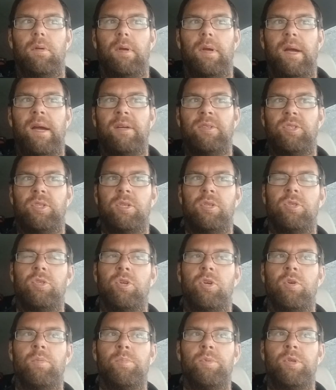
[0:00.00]
ask you to
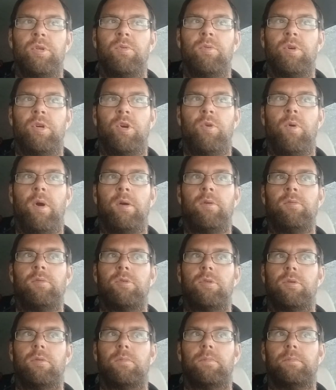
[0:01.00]
come and do a
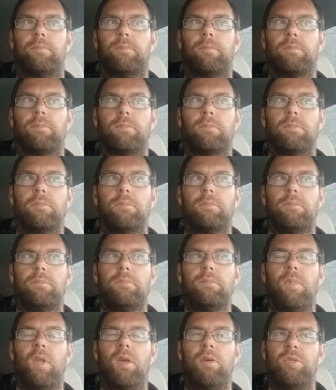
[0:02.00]
quote.
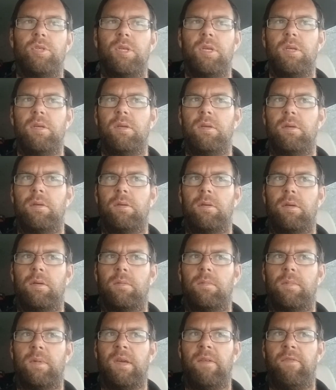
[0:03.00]
So you
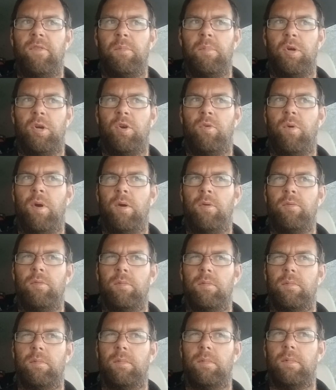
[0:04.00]
give them a quote,
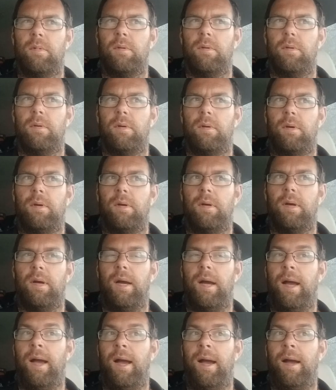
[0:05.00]

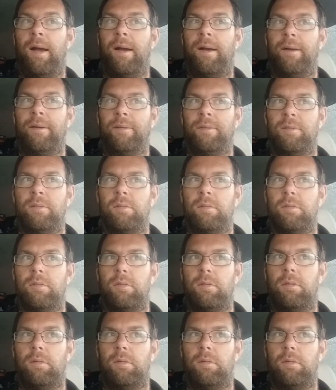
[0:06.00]
and